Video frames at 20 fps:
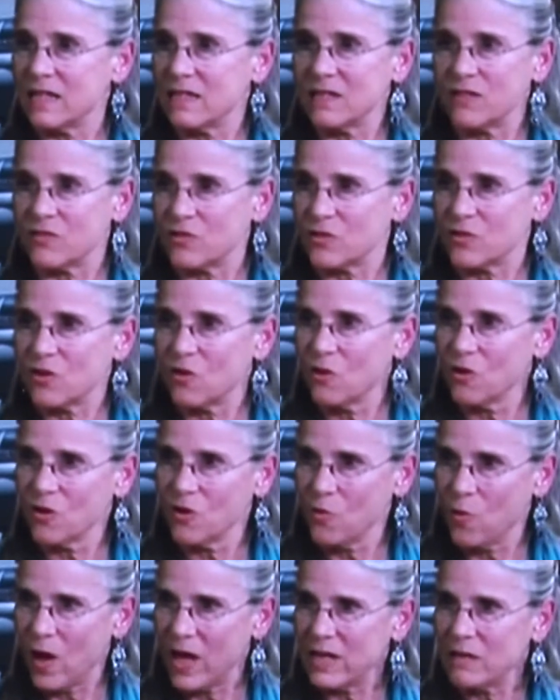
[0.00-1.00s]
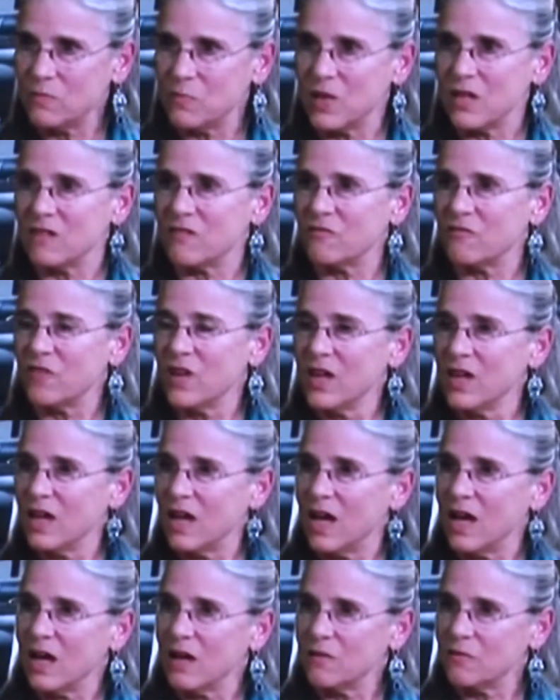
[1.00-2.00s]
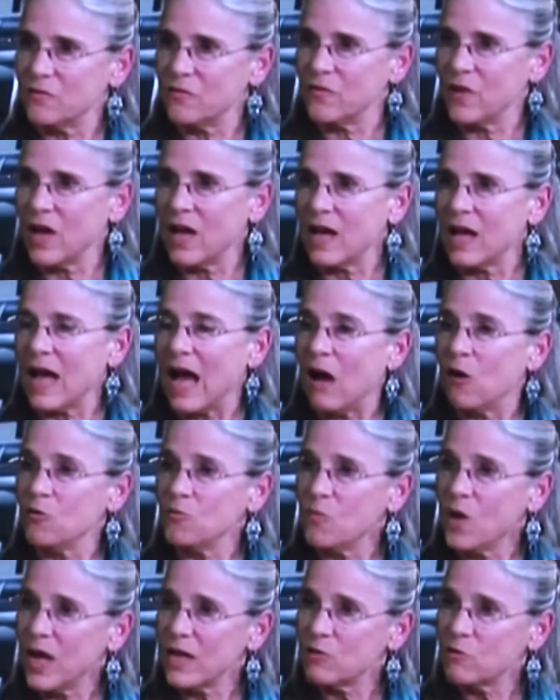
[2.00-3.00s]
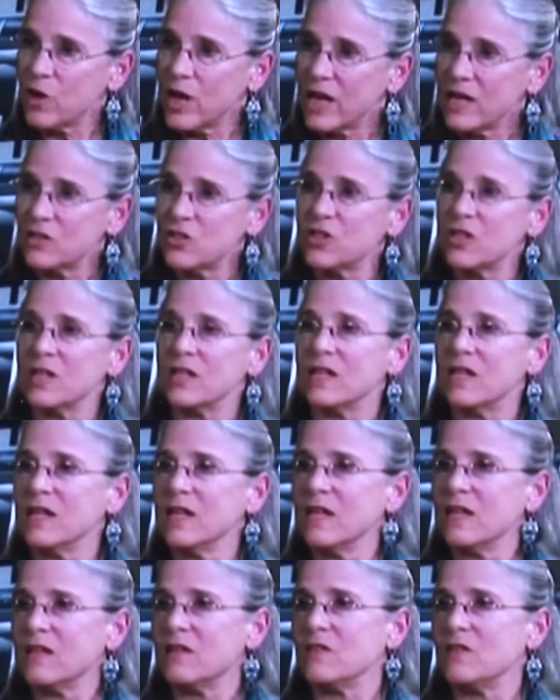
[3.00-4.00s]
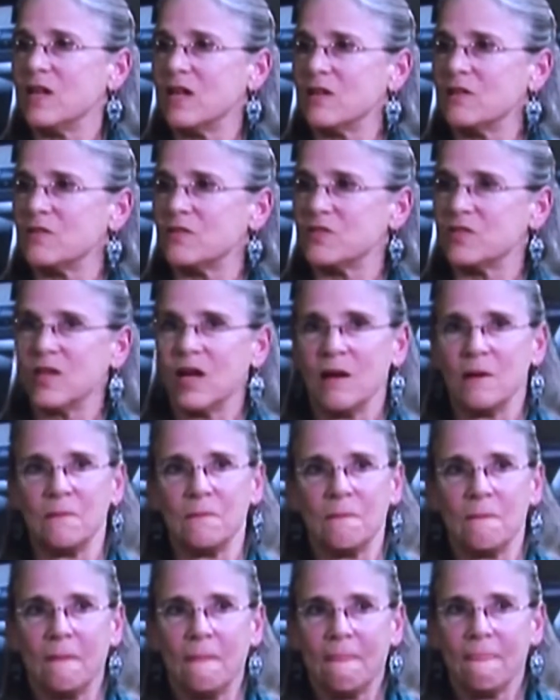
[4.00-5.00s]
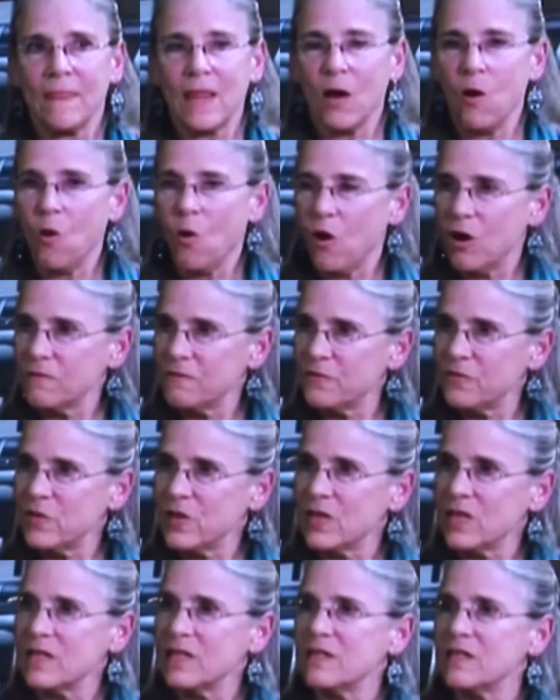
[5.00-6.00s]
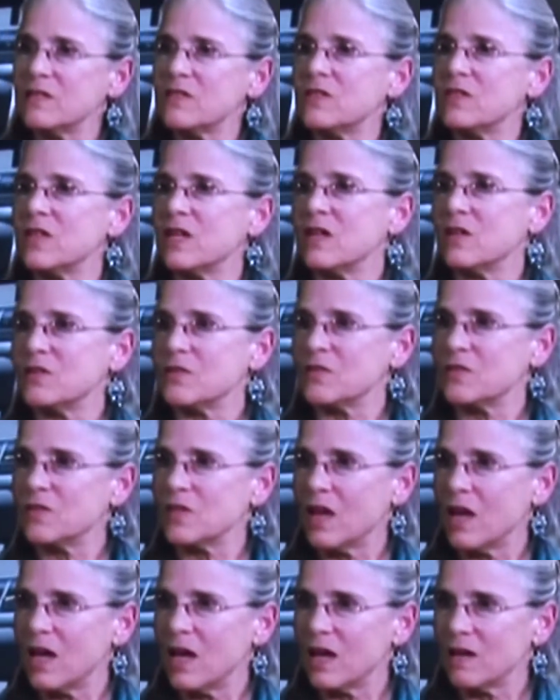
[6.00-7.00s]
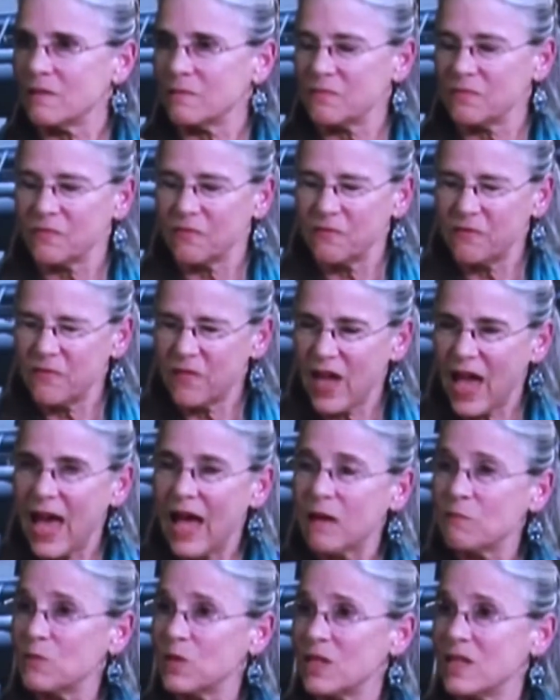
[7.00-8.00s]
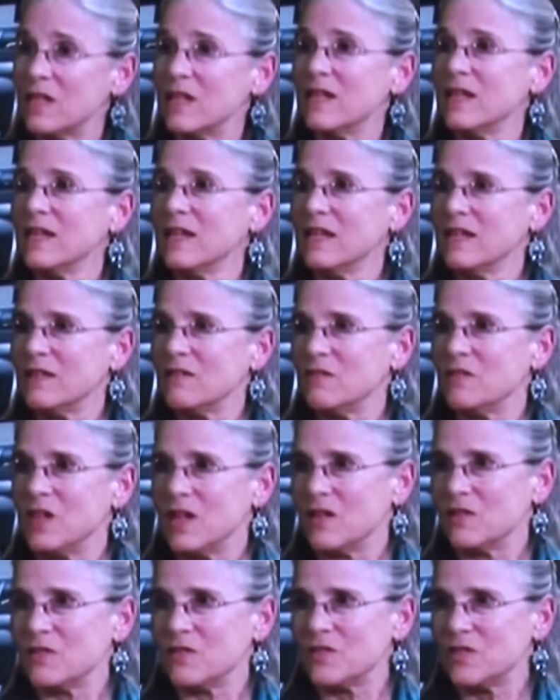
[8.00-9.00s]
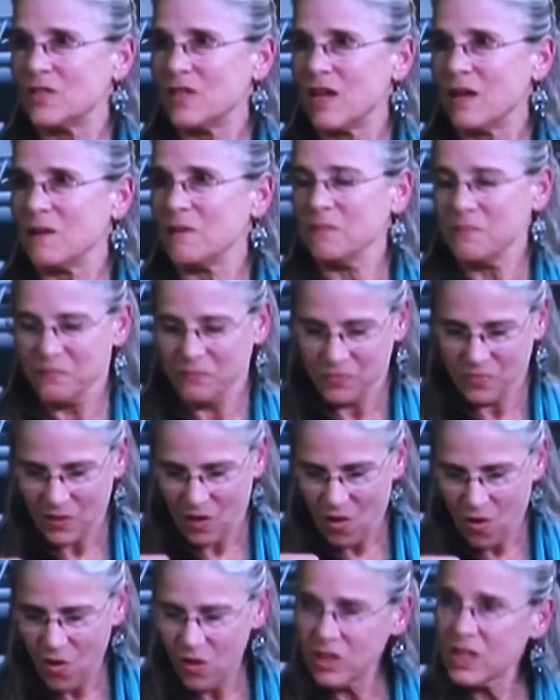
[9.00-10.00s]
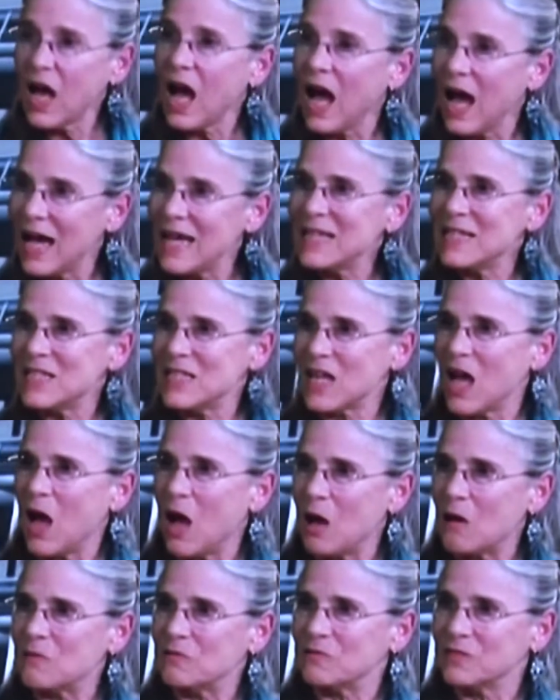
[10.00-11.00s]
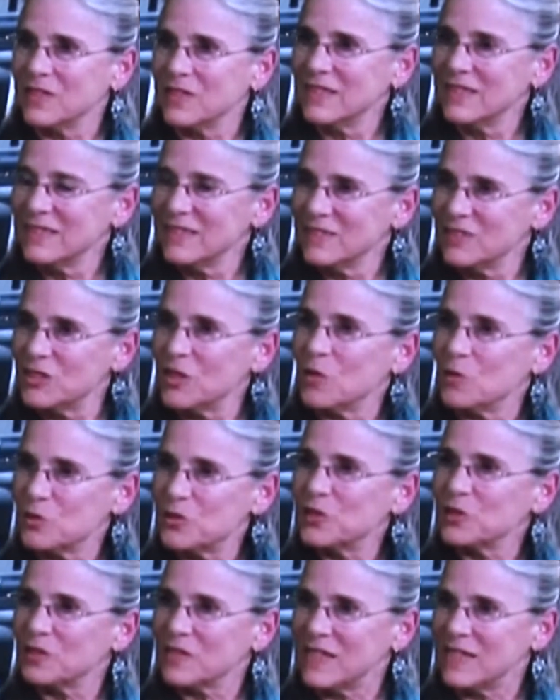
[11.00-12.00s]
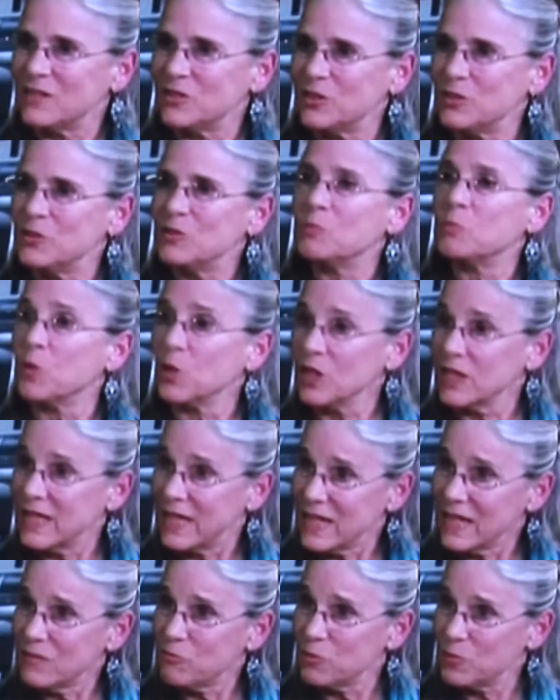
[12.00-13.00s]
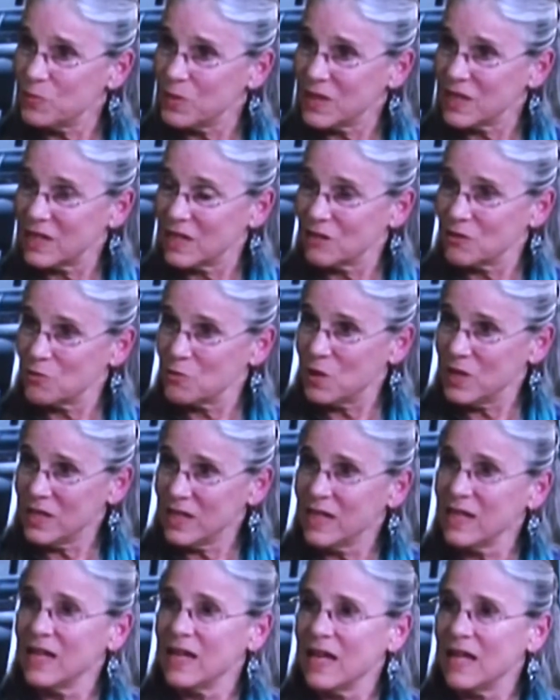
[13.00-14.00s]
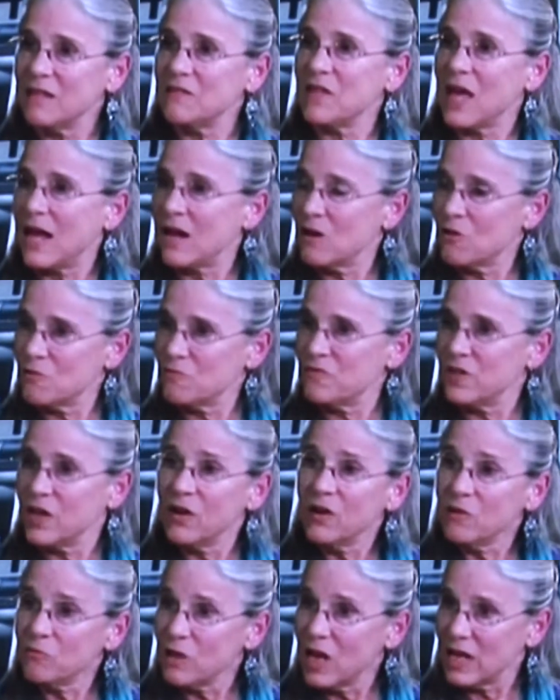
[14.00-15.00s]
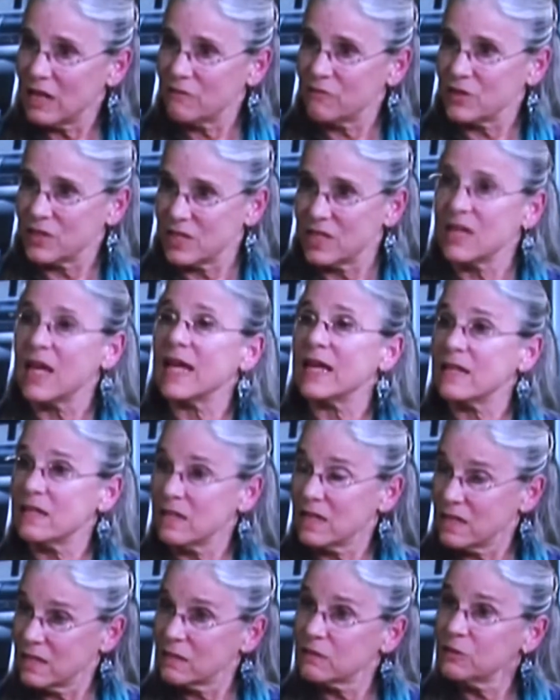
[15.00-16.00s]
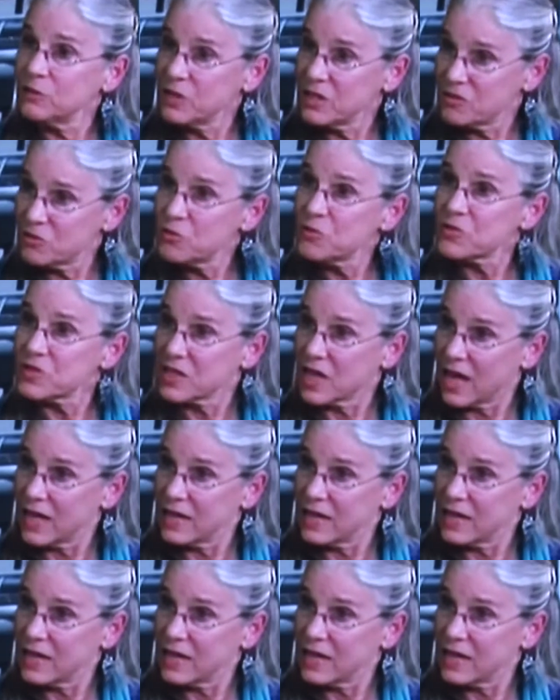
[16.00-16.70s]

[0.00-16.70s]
there's quite a bit of out-migration, there's orphans, there's famine, there's all kinds of social issues, bullying would be another one, that are very relevant today, including suicide.